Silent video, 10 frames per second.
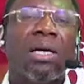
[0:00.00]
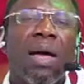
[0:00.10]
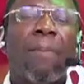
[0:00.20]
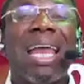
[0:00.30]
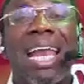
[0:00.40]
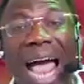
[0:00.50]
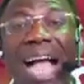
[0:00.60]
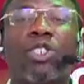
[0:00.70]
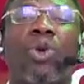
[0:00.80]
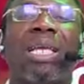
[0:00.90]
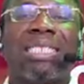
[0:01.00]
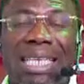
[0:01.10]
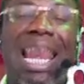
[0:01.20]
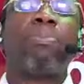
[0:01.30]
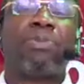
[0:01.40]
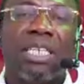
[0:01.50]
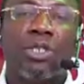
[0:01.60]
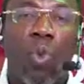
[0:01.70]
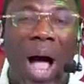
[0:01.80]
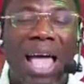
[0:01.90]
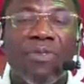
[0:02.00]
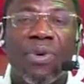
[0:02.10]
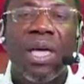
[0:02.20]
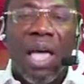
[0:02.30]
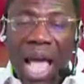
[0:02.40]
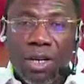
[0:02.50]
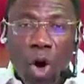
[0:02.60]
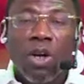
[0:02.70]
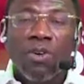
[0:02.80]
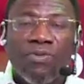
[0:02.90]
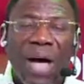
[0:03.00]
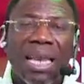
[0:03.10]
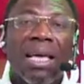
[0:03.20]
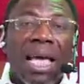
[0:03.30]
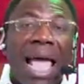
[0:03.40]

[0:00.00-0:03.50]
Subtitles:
The man had actually slapped his wife and all of that.